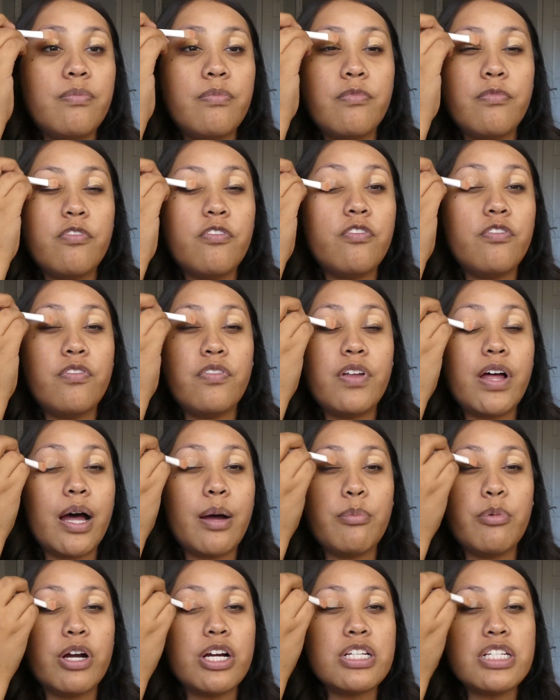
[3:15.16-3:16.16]
flat
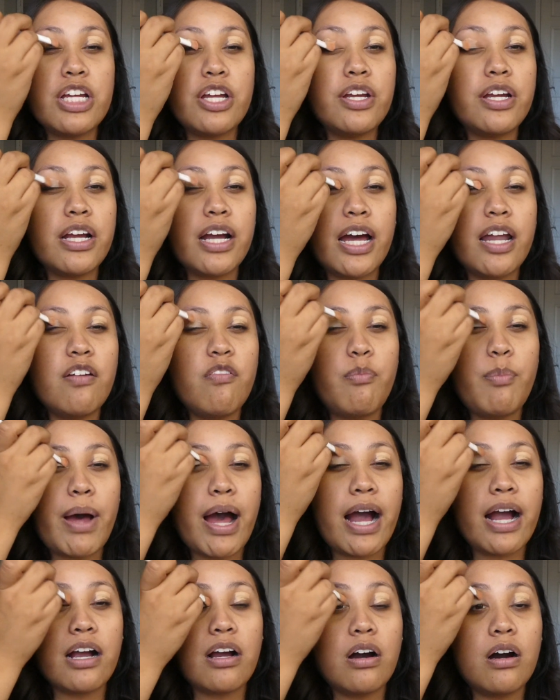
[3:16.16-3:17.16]
brush that you can kind of
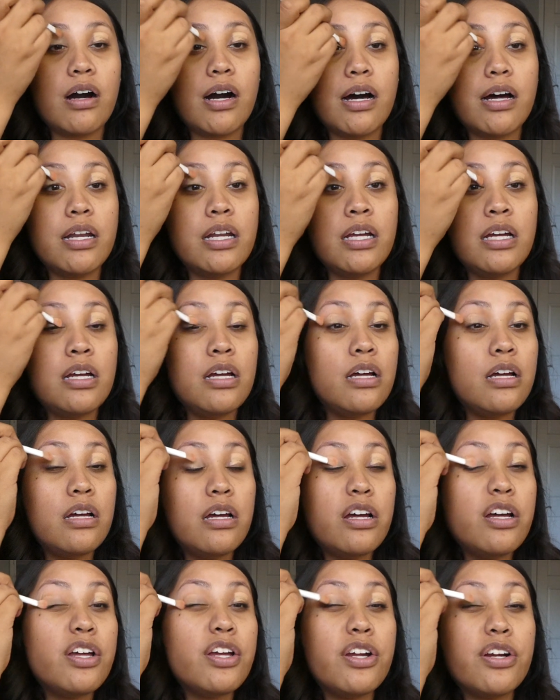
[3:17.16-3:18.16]
pack on
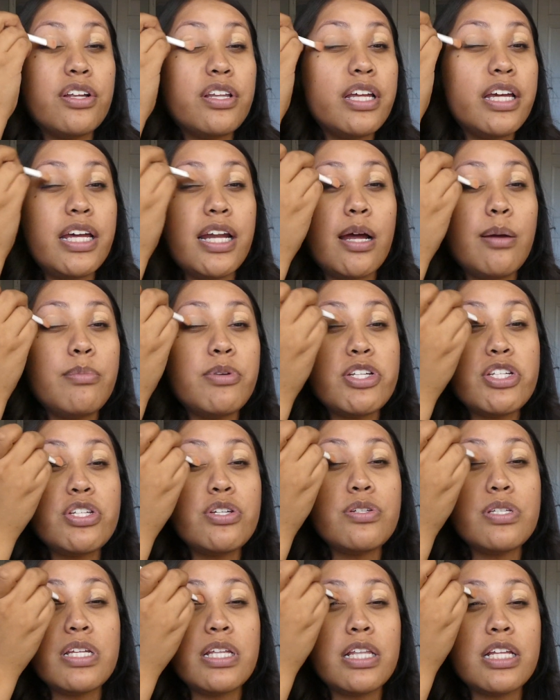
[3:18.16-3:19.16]
your lid. I'm just
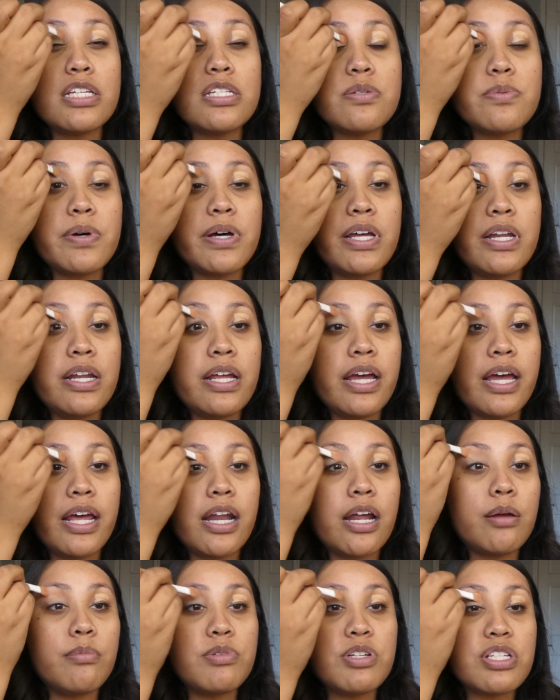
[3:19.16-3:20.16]
using this one, and
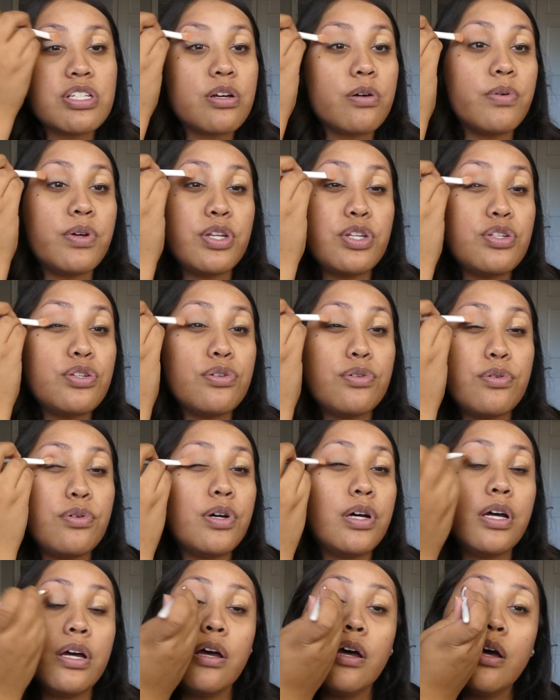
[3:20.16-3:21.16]
I'm just going to
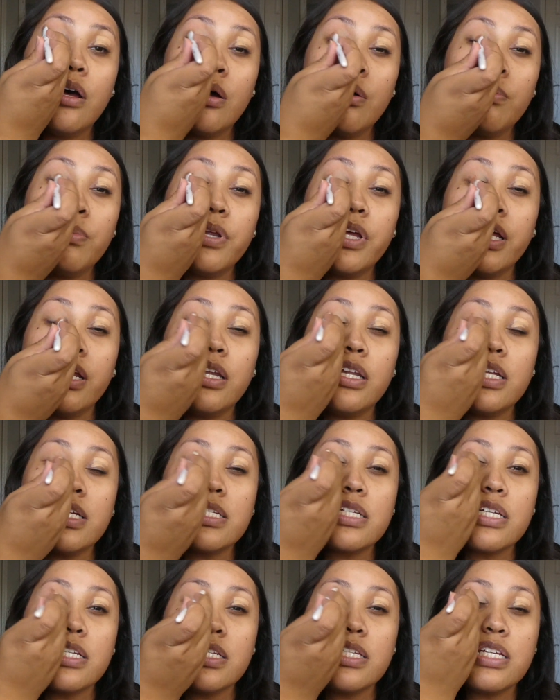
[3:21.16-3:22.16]
blend this
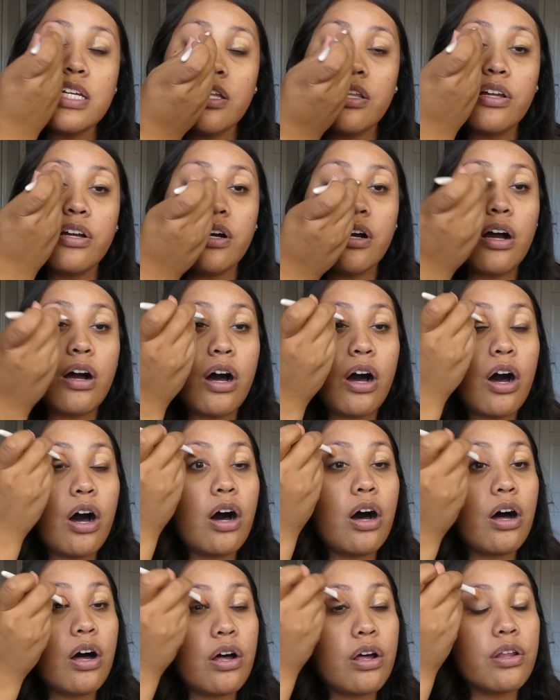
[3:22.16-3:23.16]
concealer
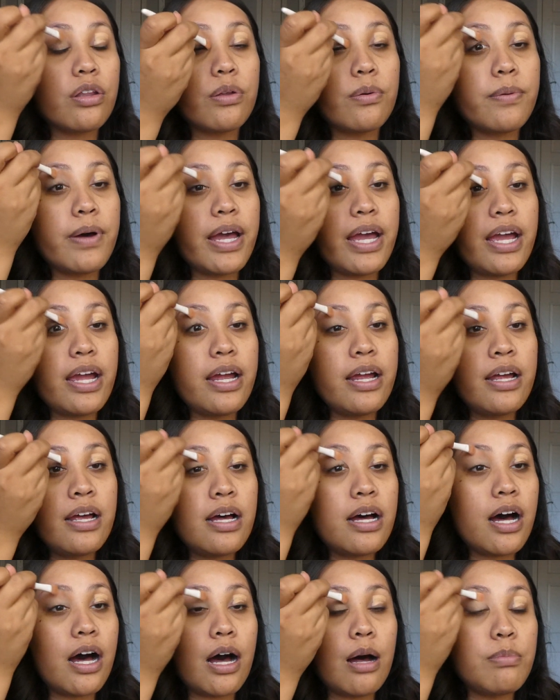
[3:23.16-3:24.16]
all the way
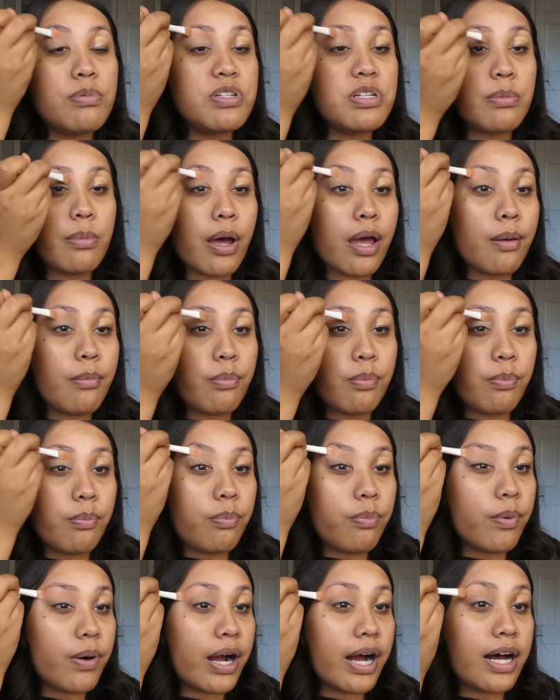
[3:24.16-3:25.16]
up to my
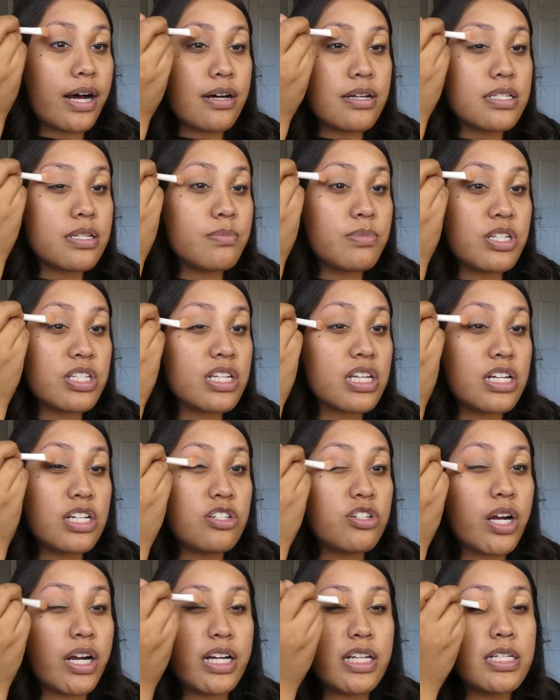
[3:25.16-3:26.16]
brows. I'm just going to
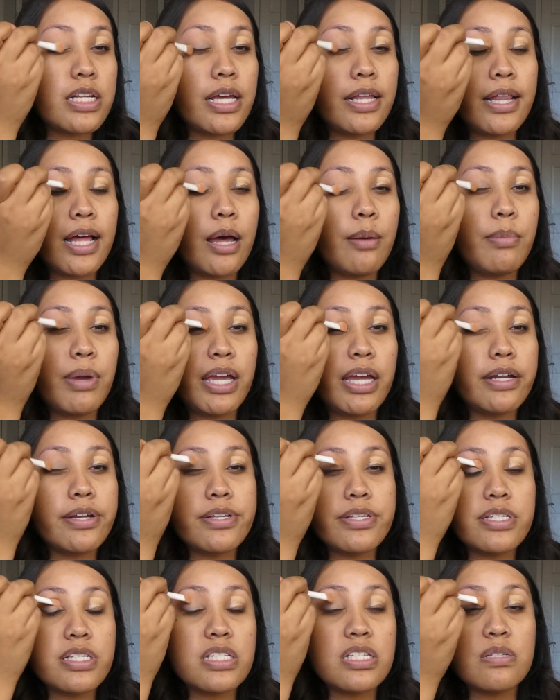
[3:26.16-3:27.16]
try to take that and make it
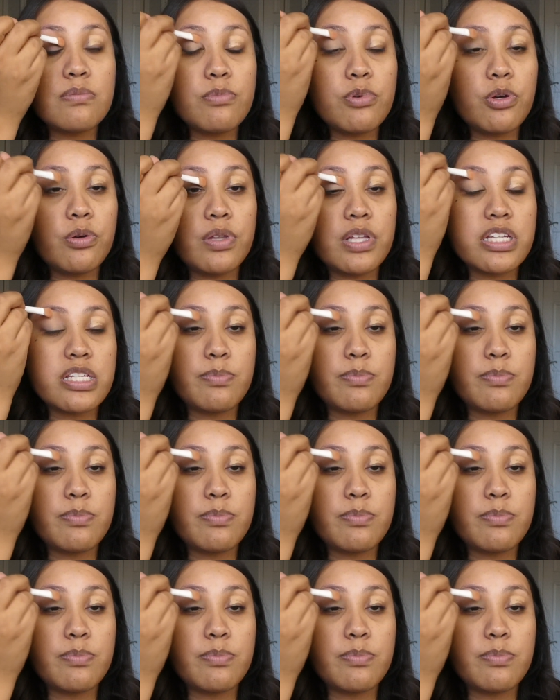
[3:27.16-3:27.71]
as smooth as